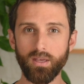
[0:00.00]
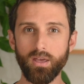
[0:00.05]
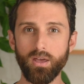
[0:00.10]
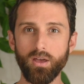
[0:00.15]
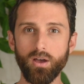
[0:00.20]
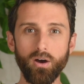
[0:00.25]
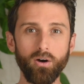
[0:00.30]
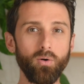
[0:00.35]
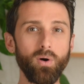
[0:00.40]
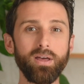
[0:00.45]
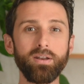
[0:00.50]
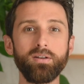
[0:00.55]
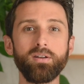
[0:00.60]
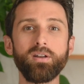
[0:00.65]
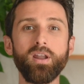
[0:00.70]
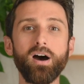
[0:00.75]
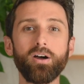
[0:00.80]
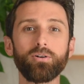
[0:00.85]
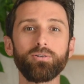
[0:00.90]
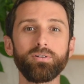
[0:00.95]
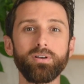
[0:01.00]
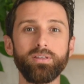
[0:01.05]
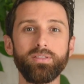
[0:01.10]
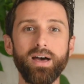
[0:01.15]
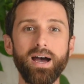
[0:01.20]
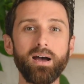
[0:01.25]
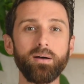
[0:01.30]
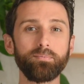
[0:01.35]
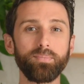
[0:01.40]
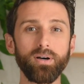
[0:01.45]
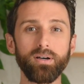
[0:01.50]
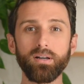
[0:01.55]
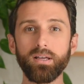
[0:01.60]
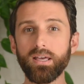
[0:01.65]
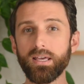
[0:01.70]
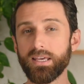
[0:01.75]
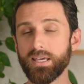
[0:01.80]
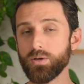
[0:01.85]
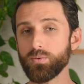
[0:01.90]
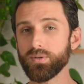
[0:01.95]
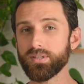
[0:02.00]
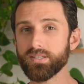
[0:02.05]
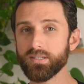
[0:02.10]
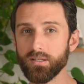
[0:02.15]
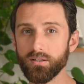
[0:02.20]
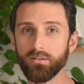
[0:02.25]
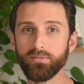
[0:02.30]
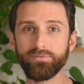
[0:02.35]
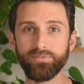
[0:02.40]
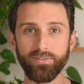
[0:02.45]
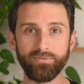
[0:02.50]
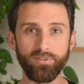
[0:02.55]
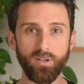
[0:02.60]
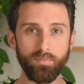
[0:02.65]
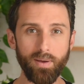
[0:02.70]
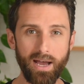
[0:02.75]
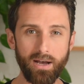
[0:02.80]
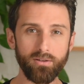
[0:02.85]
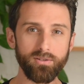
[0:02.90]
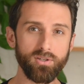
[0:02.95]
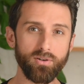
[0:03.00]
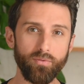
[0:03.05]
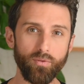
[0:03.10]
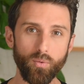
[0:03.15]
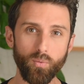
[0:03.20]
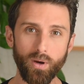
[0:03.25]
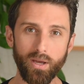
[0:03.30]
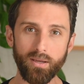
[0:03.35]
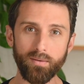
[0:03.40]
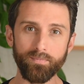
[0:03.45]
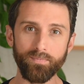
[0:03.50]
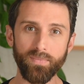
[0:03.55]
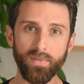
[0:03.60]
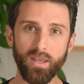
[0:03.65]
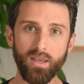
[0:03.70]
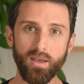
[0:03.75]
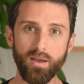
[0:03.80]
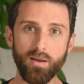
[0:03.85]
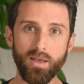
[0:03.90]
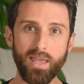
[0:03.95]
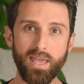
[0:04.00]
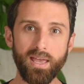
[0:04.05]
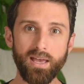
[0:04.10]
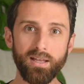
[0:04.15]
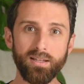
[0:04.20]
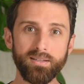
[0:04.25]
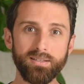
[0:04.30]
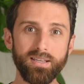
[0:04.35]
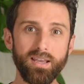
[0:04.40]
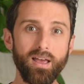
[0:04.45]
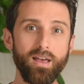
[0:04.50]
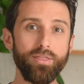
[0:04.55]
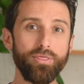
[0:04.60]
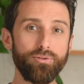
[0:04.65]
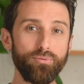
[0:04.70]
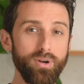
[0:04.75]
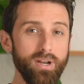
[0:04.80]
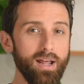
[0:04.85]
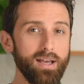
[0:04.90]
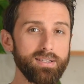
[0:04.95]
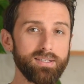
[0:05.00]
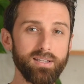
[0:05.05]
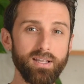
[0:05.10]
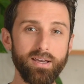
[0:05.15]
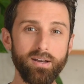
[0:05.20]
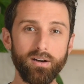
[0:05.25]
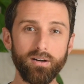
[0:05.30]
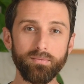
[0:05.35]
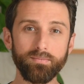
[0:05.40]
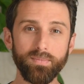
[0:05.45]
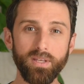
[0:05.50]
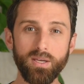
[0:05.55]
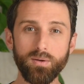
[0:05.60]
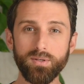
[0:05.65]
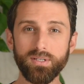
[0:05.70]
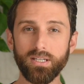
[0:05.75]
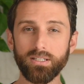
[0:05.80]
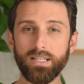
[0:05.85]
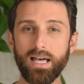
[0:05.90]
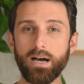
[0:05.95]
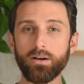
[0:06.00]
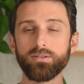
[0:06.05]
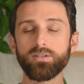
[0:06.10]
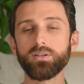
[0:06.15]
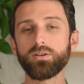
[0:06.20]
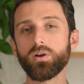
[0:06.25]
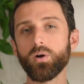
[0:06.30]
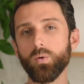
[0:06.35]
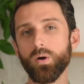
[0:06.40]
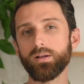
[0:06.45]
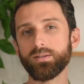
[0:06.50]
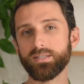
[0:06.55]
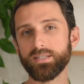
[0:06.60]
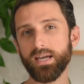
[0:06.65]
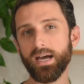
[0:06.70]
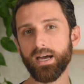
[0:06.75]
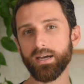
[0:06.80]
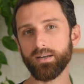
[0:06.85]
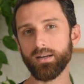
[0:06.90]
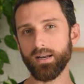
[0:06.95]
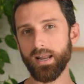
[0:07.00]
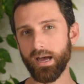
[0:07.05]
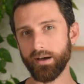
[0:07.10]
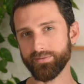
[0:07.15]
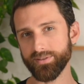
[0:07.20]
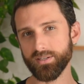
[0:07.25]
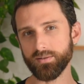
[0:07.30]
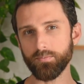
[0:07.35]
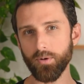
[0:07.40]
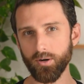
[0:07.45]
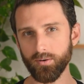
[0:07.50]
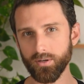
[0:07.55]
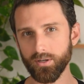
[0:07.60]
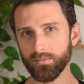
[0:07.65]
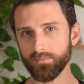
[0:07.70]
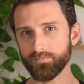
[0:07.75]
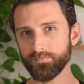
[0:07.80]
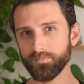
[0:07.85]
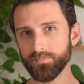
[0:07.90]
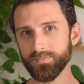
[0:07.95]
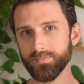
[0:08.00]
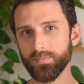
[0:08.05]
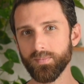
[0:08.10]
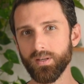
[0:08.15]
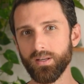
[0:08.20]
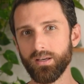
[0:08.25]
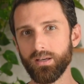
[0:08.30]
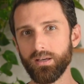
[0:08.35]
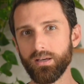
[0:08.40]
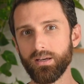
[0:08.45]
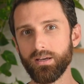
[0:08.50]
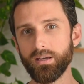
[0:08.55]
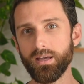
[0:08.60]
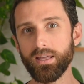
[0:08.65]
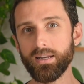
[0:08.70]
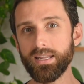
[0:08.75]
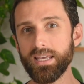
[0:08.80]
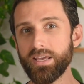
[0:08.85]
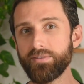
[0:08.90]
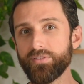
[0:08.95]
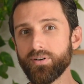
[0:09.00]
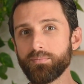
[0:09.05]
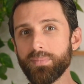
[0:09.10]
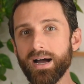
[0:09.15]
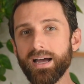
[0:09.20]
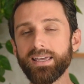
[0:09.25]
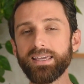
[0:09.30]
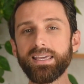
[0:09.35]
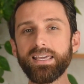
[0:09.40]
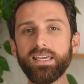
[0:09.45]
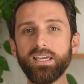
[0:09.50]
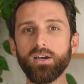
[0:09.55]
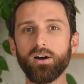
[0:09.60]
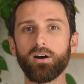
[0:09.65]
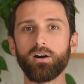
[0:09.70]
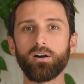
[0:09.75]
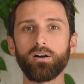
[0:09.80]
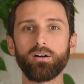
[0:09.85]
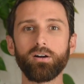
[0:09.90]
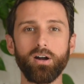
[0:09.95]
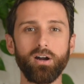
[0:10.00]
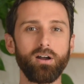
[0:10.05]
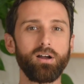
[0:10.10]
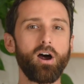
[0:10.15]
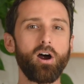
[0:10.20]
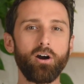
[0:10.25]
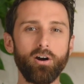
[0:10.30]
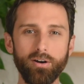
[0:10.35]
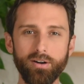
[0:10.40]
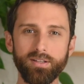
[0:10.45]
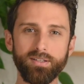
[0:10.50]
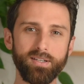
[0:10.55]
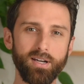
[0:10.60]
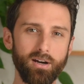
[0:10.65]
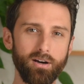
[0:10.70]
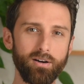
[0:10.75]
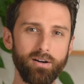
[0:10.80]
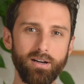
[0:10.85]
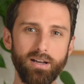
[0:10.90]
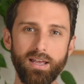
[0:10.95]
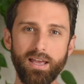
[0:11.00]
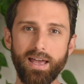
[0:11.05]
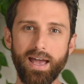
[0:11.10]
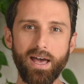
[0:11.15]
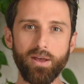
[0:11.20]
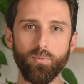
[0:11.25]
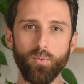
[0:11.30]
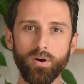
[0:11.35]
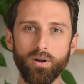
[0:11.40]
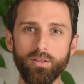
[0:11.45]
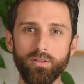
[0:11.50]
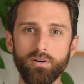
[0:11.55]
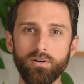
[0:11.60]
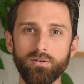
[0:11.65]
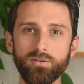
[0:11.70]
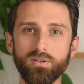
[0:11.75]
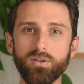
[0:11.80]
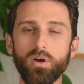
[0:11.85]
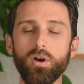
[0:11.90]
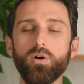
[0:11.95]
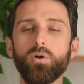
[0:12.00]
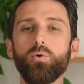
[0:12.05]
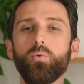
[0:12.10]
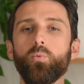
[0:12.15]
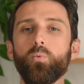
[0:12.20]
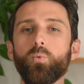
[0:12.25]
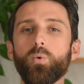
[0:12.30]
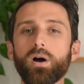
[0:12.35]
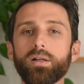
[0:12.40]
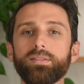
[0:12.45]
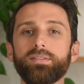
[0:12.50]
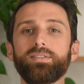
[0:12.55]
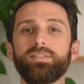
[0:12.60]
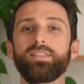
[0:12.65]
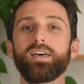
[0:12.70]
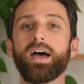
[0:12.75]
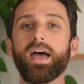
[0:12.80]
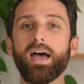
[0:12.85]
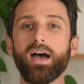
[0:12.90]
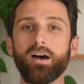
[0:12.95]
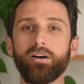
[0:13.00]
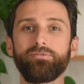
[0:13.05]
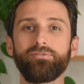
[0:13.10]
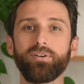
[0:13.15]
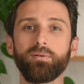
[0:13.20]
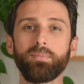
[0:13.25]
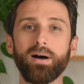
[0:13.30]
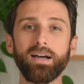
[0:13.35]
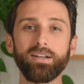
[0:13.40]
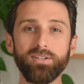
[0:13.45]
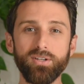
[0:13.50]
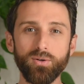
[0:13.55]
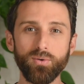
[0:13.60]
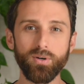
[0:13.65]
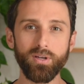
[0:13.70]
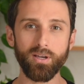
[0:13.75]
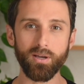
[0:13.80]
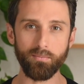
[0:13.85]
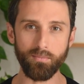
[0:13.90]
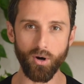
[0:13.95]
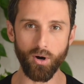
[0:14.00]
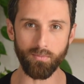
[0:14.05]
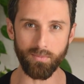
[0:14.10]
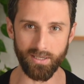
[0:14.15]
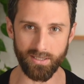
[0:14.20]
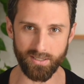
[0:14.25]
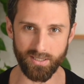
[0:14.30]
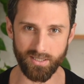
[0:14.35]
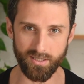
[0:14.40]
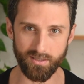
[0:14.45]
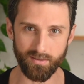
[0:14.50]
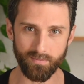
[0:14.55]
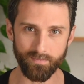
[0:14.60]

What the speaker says: Oh, and not only that, but he was still 50 pounds overweight, and 3 days later, he was allowed to go outside and have a smoke. And even my ER hardened heart had one of those "what the F am I doing" moments.